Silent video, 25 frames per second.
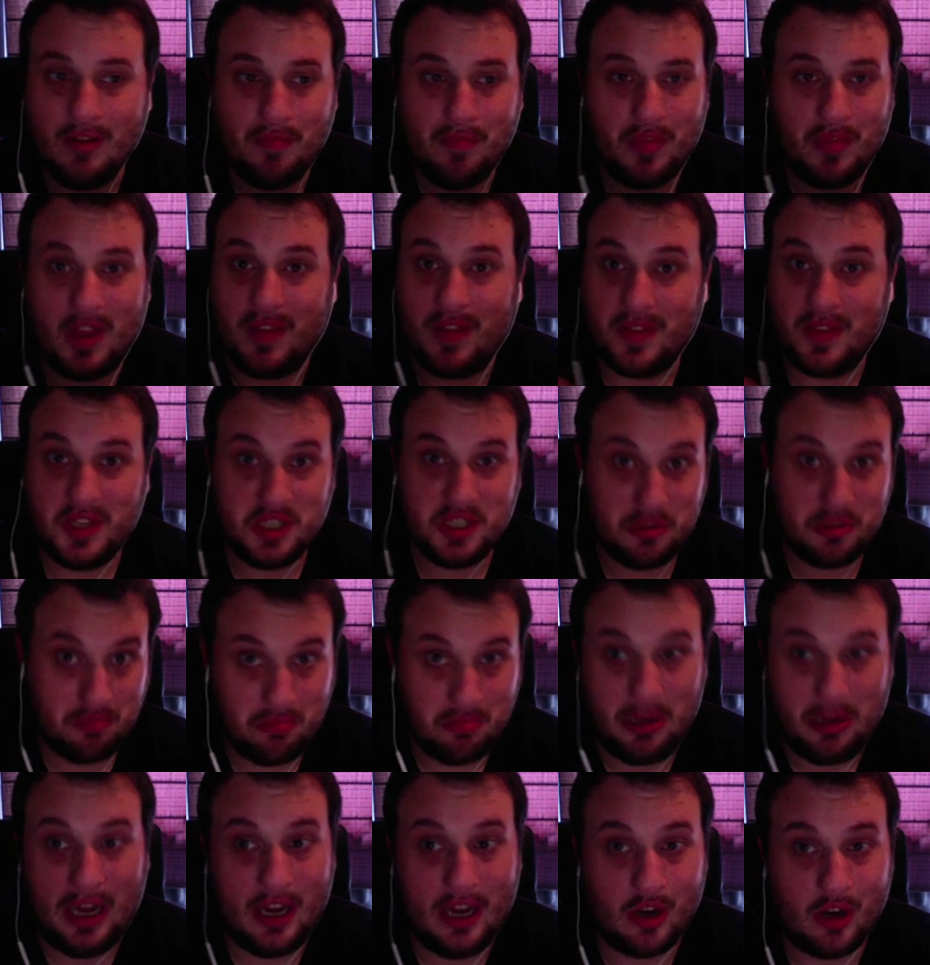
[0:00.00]
that this
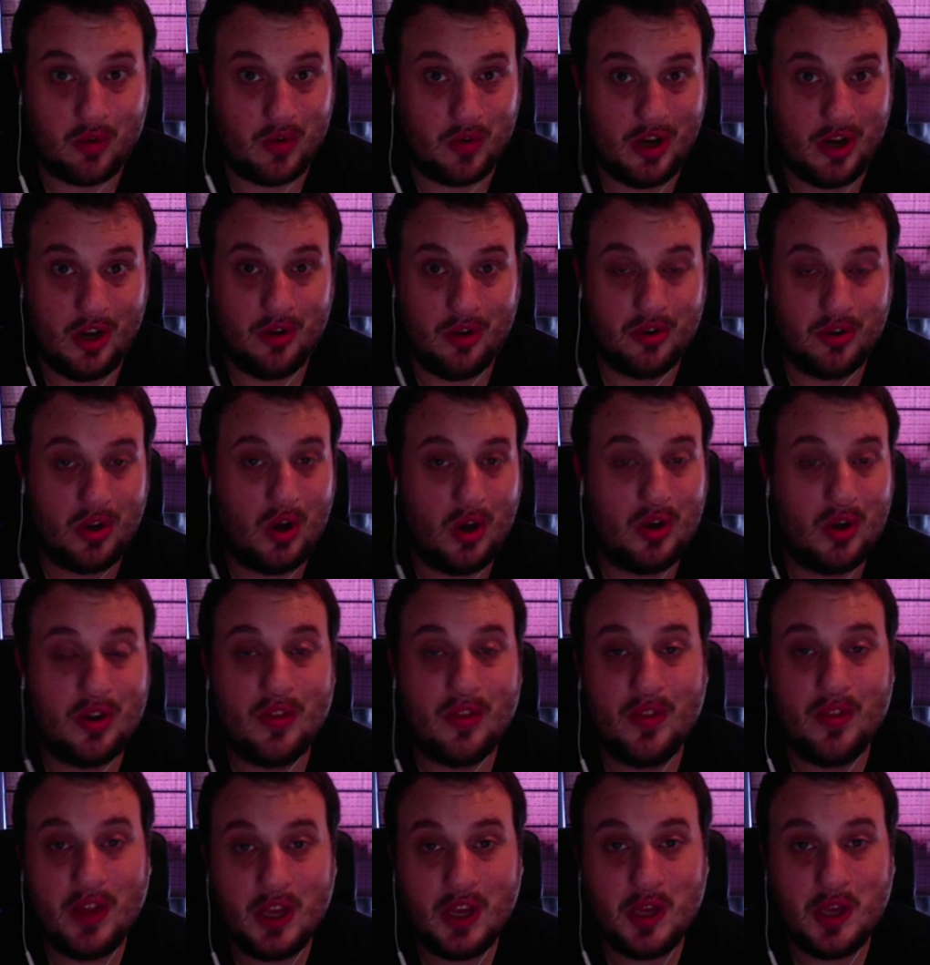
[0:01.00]
background on a
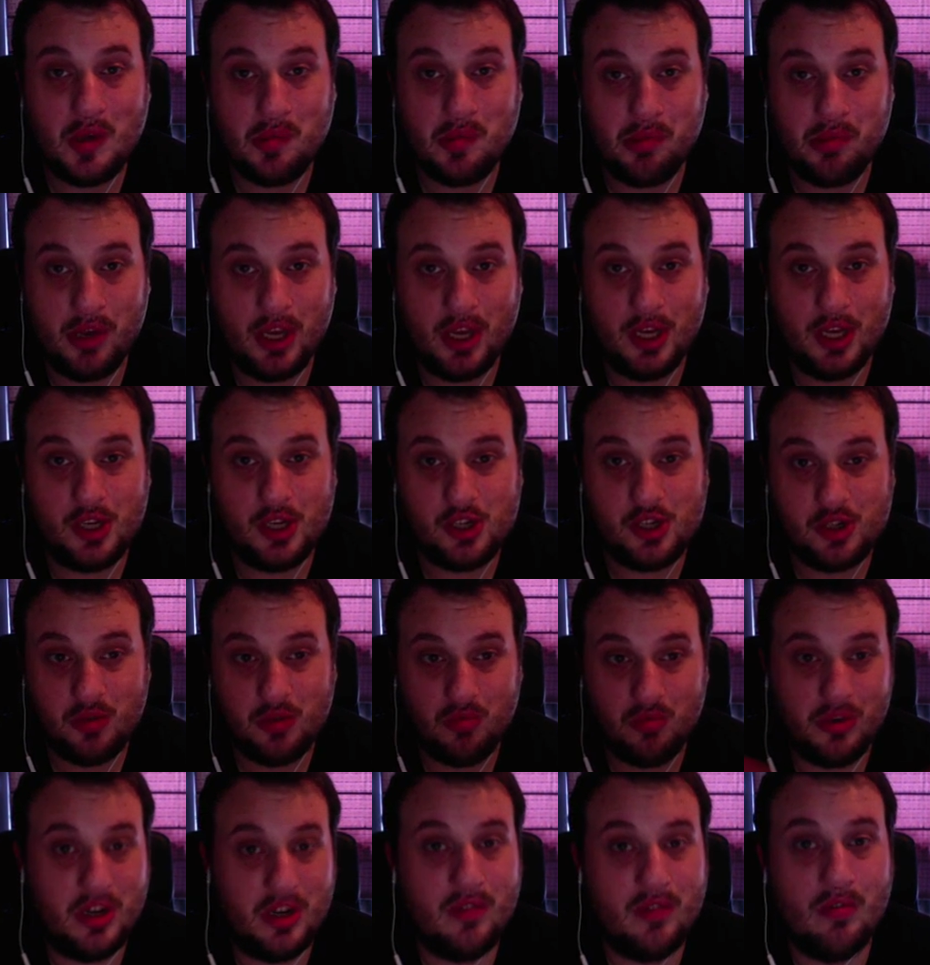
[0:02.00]
thank you page
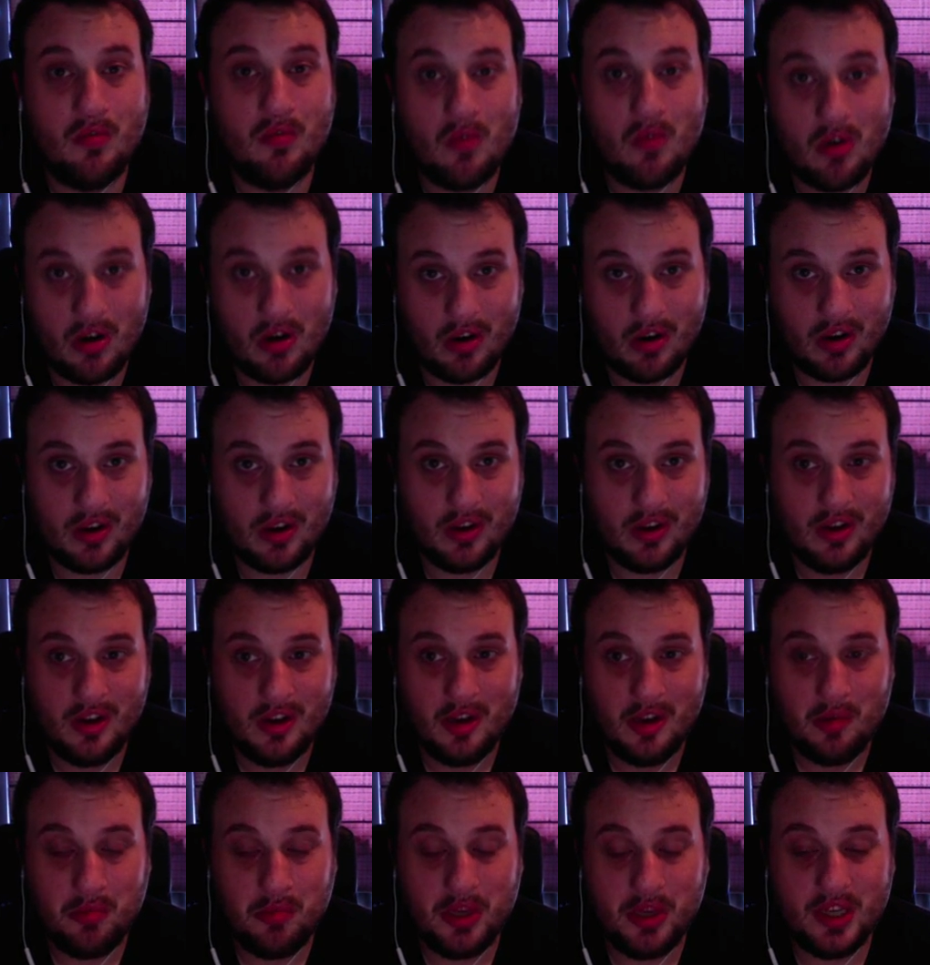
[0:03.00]
wouldn't even work
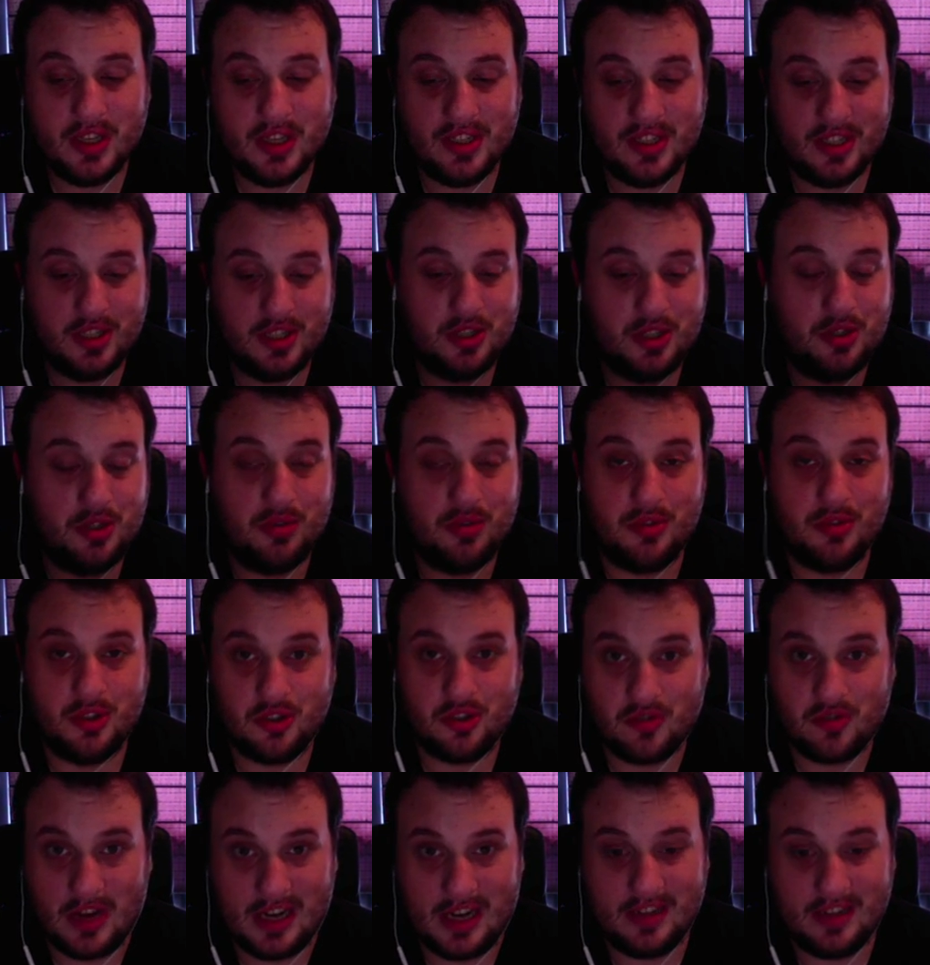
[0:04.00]
because it's too
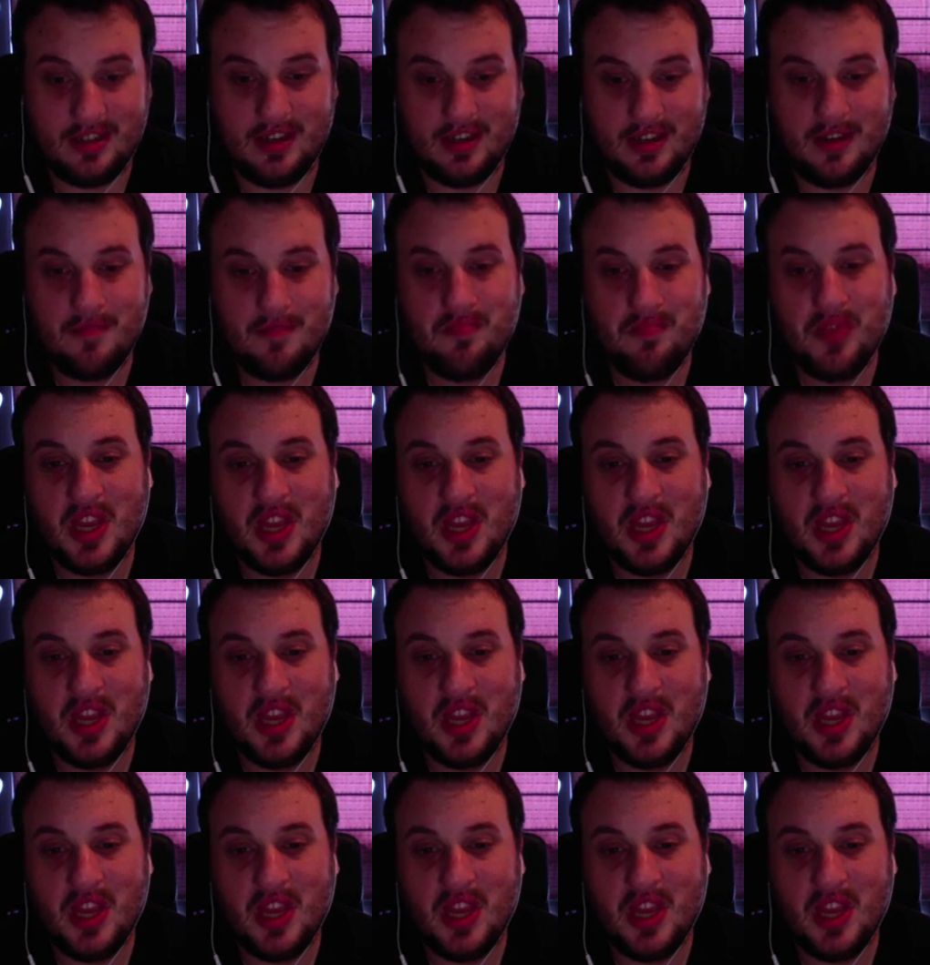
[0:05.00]
distracting.